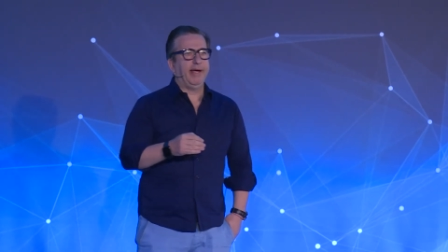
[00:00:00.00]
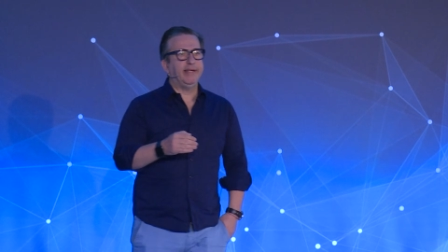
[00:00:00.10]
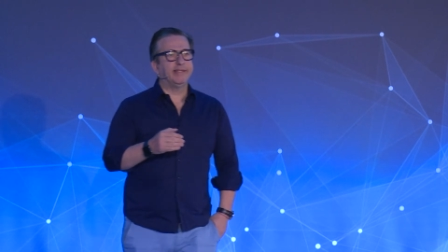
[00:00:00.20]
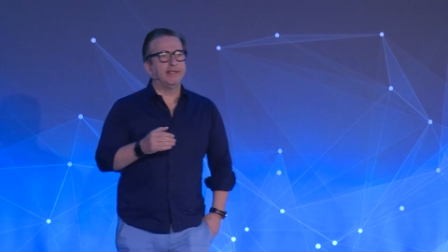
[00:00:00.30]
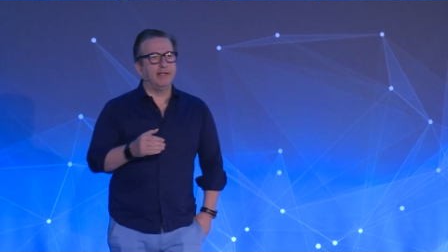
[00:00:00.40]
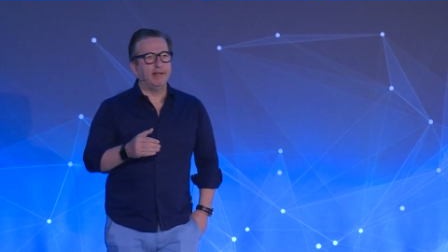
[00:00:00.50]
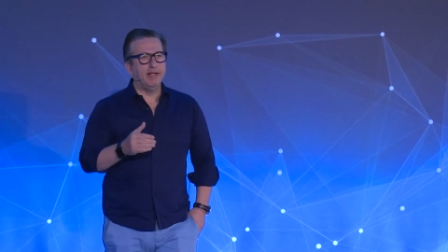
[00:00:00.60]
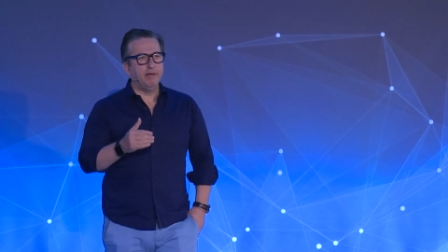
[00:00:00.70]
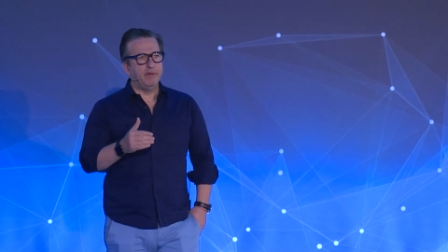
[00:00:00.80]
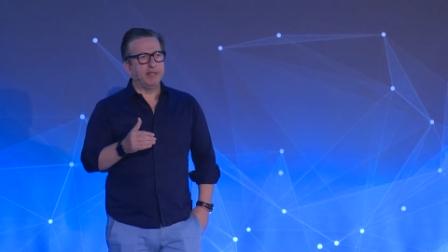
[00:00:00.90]
It's a
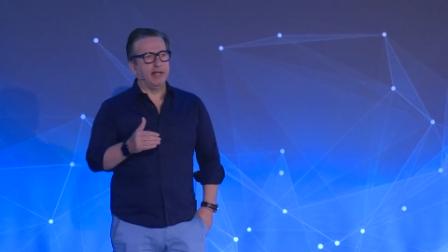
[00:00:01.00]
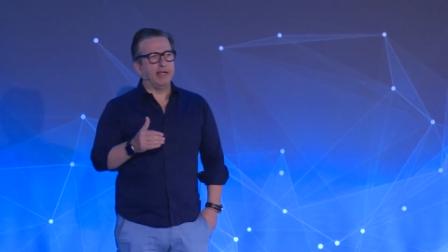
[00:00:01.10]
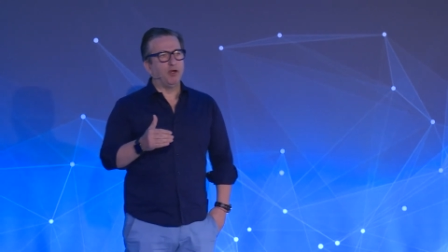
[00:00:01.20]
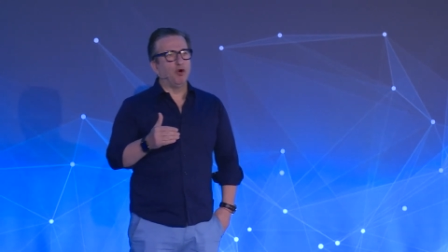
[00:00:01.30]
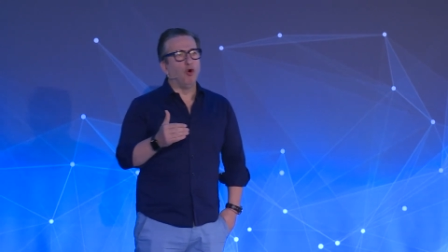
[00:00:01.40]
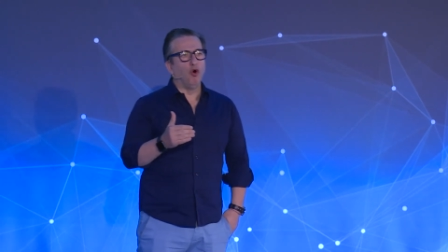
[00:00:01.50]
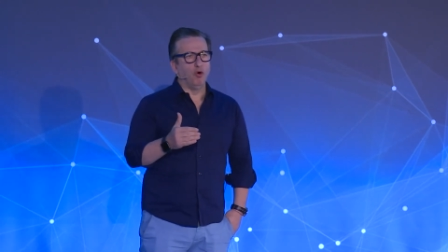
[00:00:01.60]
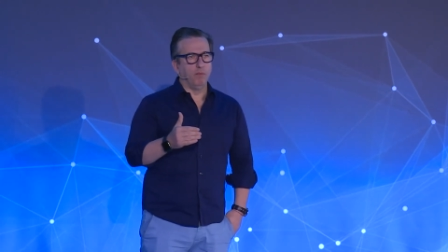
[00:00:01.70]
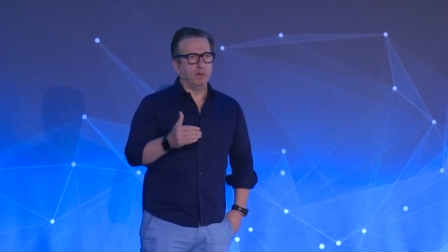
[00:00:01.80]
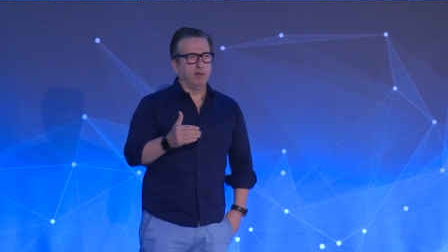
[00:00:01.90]
little bit like your
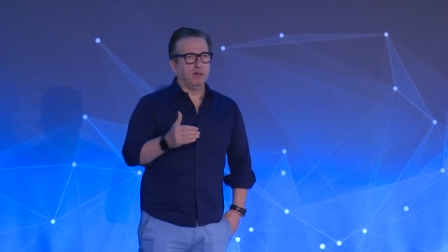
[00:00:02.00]
home.